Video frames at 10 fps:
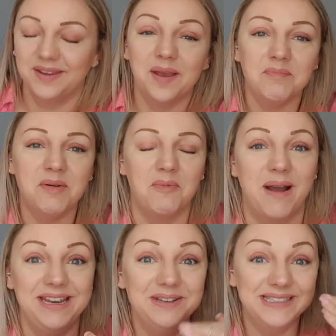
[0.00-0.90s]
But
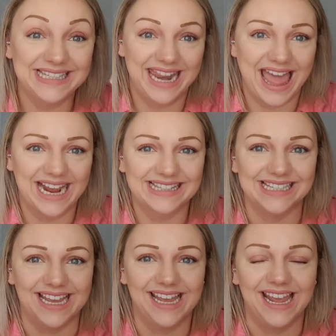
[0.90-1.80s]
when you select
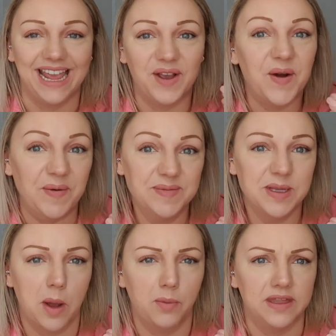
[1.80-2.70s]
it, it comes
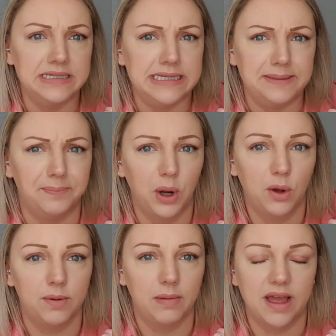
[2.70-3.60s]
up with a deep
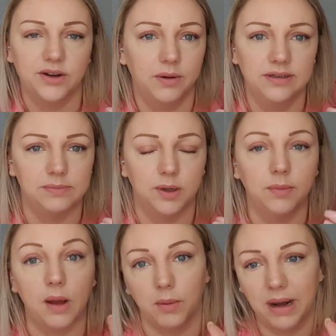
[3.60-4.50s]
plum. I'm like, I don't want deep plum,
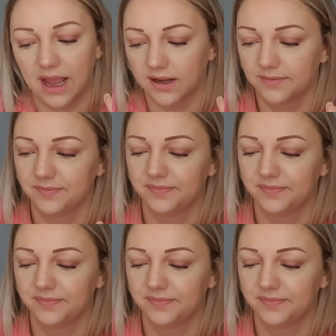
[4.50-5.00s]
I want black.